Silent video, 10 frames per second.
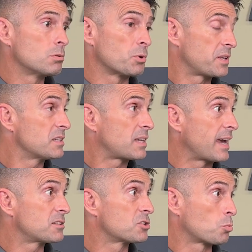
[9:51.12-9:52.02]
with these
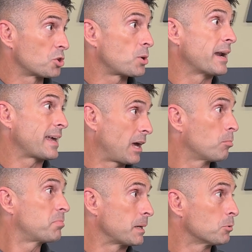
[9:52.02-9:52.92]
cases. We're trying to
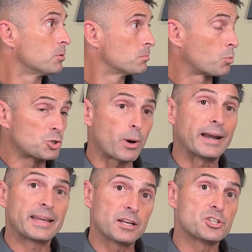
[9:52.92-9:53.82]
help people. We're
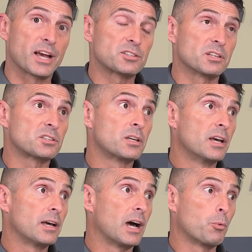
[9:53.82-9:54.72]
trying to get justice.
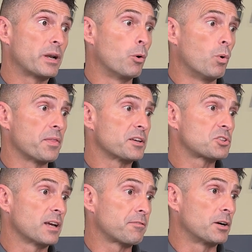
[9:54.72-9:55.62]
We don't want this
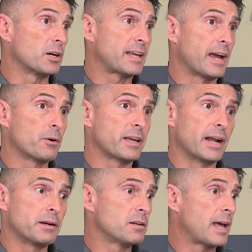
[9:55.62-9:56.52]
stuff in our county,
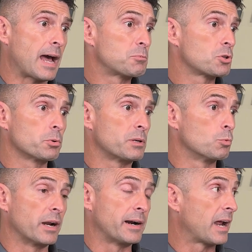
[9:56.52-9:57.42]
and I'd absolutely
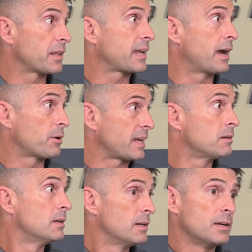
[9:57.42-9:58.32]
run it out of the
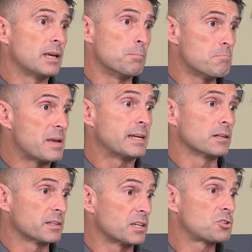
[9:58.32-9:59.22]
county
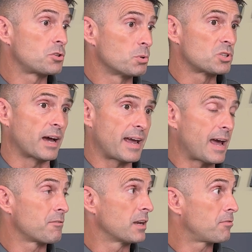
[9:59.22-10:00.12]
immediately as soon as I
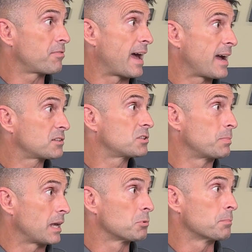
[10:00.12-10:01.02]
have enough facts to
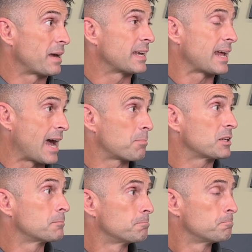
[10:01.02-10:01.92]
be able to make it happen.